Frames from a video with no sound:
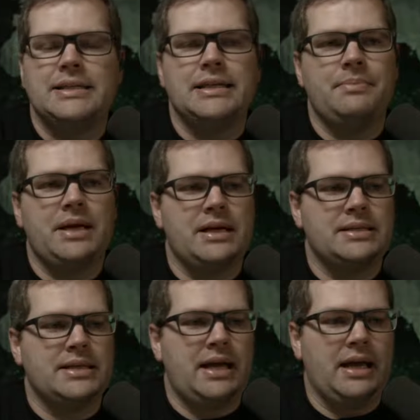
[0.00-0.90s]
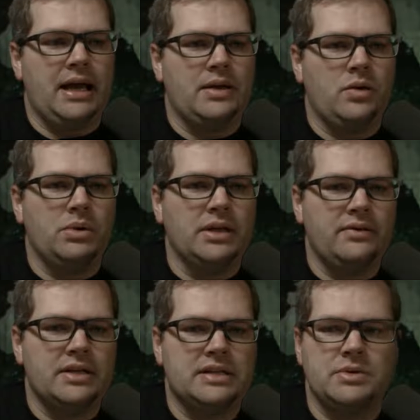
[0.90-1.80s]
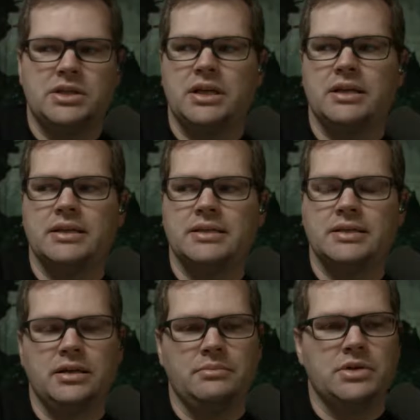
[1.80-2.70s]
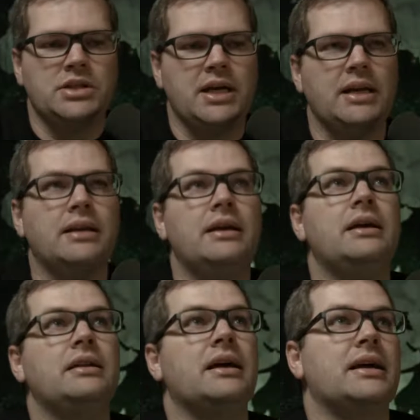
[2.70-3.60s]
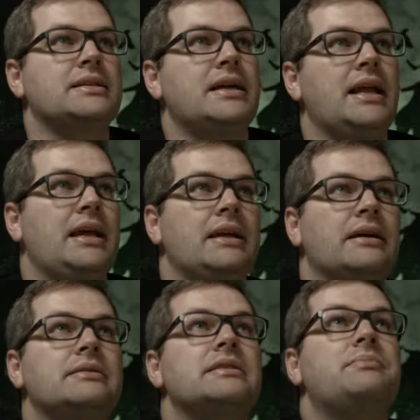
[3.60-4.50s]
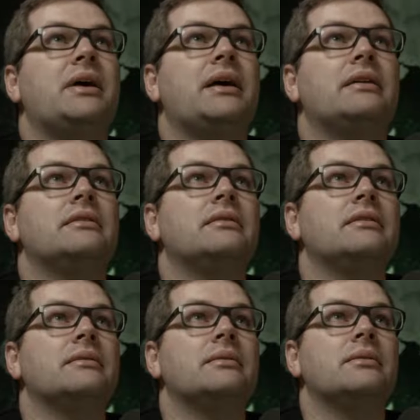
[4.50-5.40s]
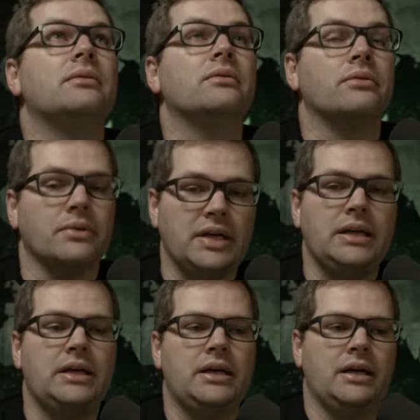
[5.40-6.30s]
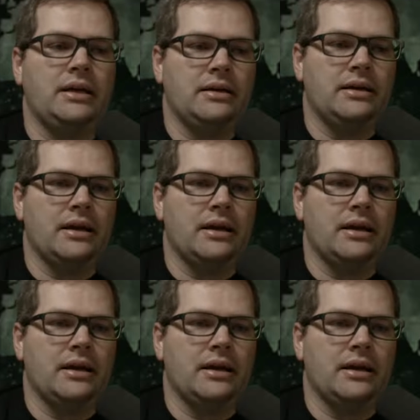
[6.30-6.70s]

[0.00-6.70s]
because I don't believe in this machine. This is a good machine. Like I said, 8 years has been really good.